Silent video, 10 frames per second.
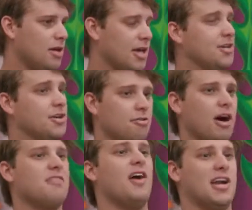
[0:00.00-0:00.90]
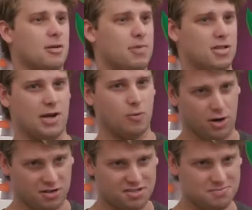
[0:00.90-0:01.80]
And good luck finding a pin that
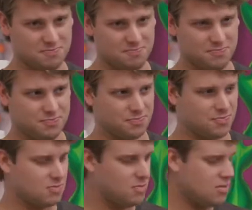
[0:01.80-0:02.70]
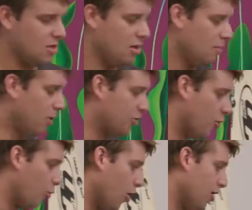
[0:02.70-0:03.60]
works. But
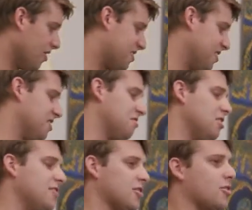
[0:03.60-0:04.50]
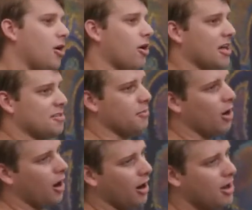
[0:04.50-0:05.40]
the worst is leaving your card at the
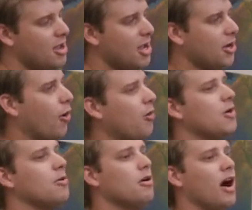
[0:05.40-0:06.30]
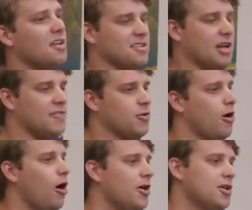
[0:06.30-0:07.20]
bar and only realizing after
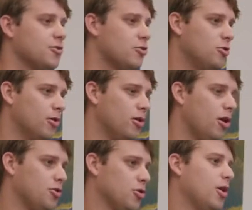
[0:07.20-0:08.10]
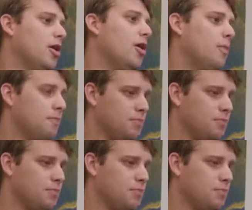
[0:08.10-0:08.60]
you're already in your Uber on your way home.